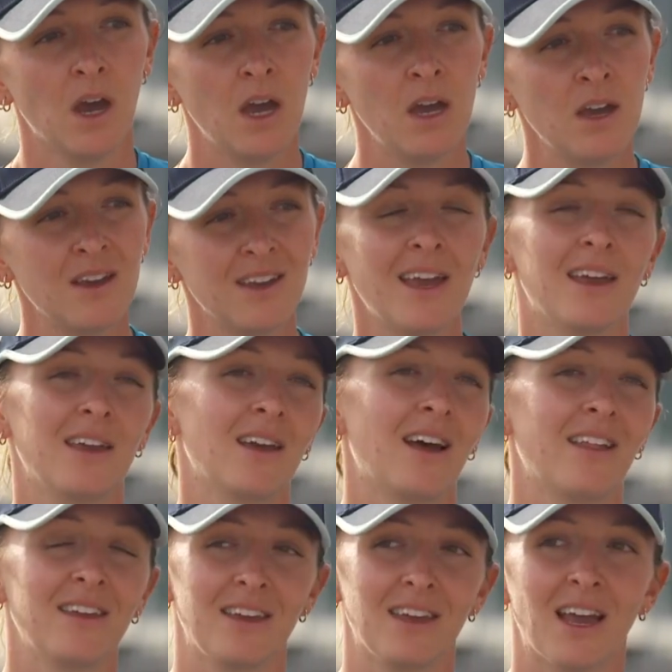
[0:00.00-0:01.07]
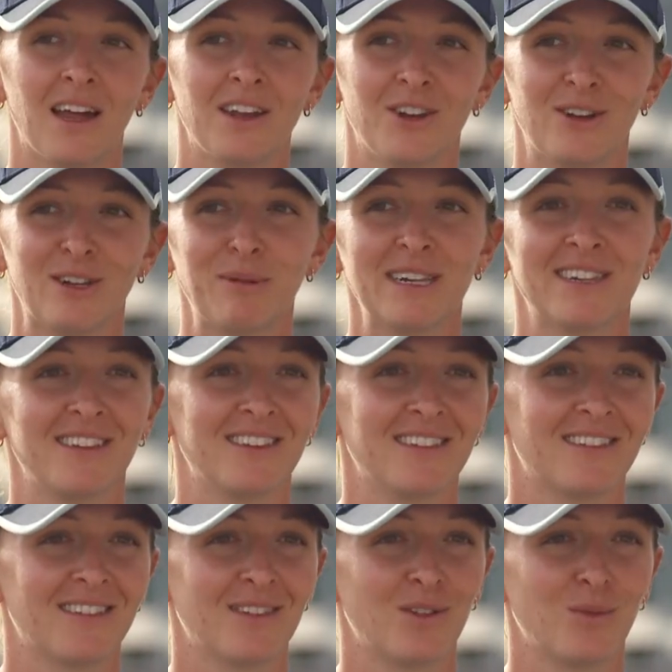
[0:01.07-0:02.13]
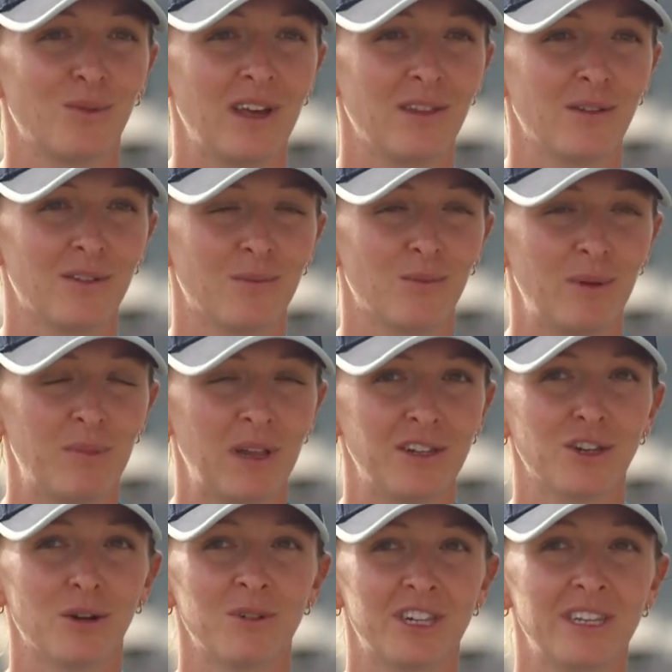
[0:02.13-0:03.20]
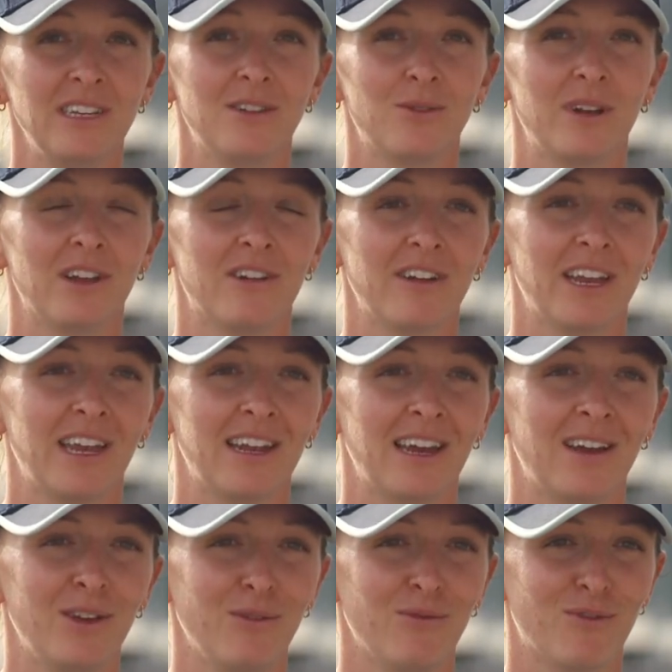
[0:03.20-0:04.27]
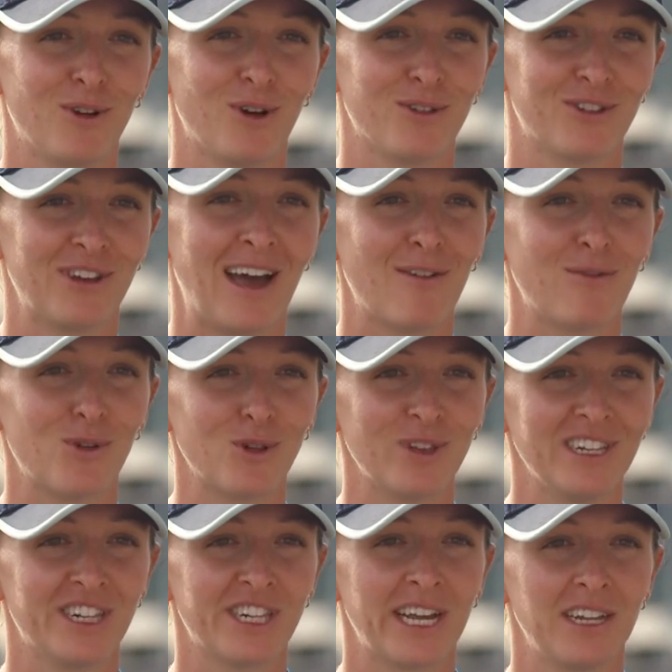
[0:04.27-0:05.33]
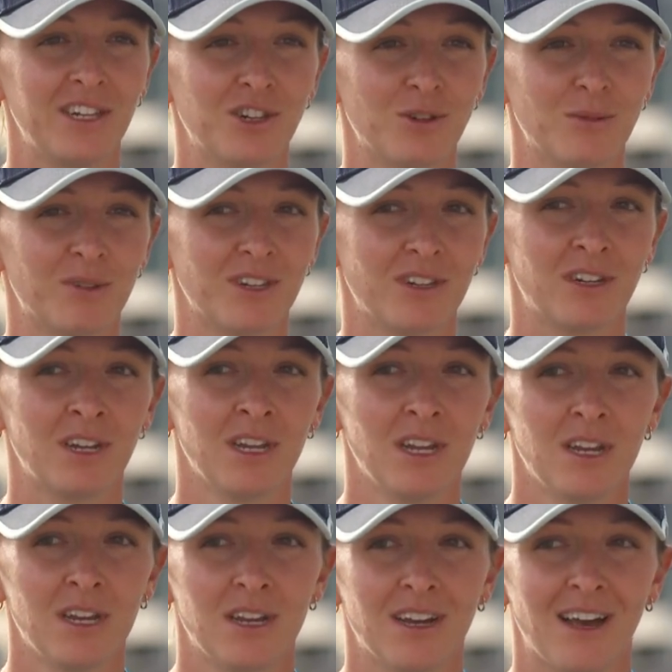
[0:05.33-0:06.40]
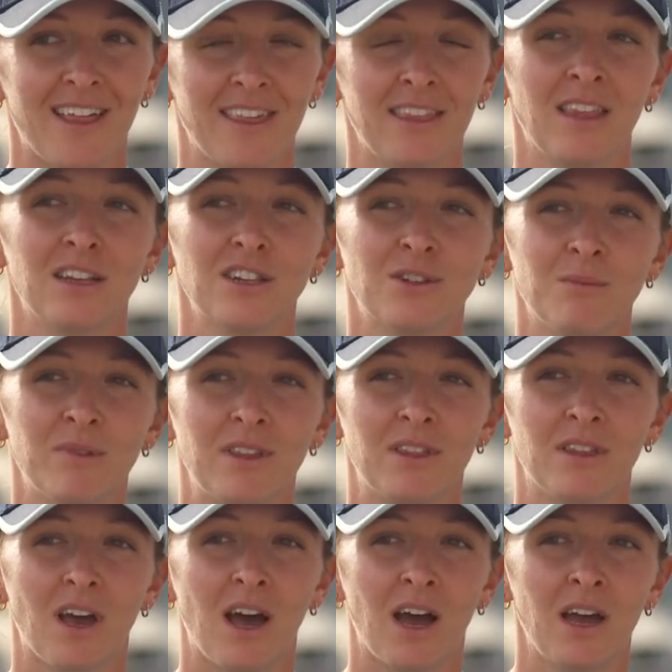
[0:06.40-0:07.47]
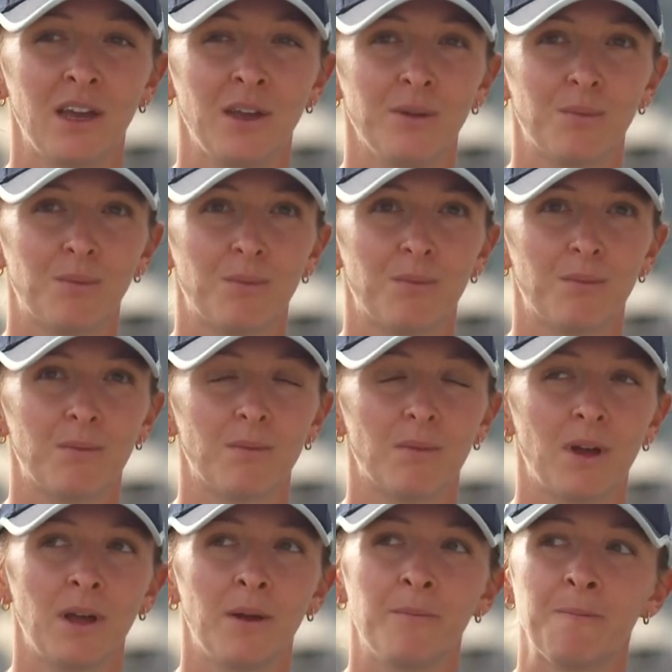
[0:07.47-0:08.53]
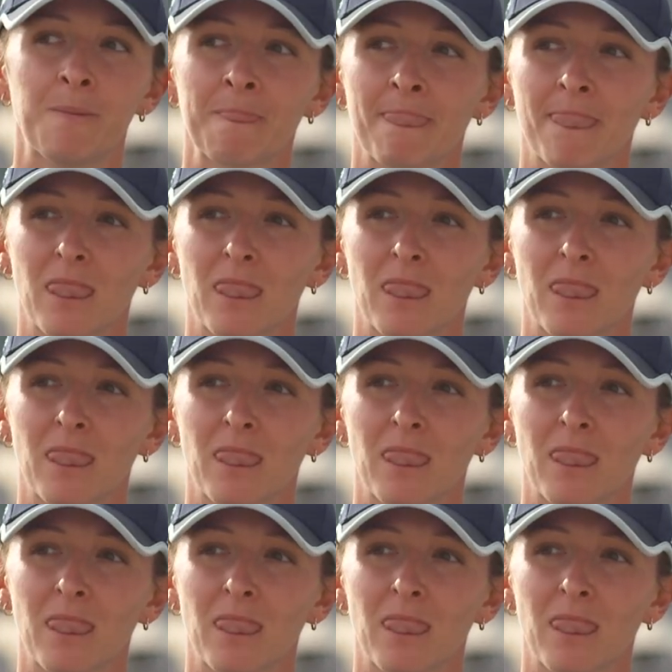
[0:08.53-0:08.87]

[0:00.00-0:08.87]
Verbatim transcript: Uh, yeah, I think you can do, especially in the, the, way that we play so much T20 cricket now. You've got to have all these change-ups, and I think that's something that I um,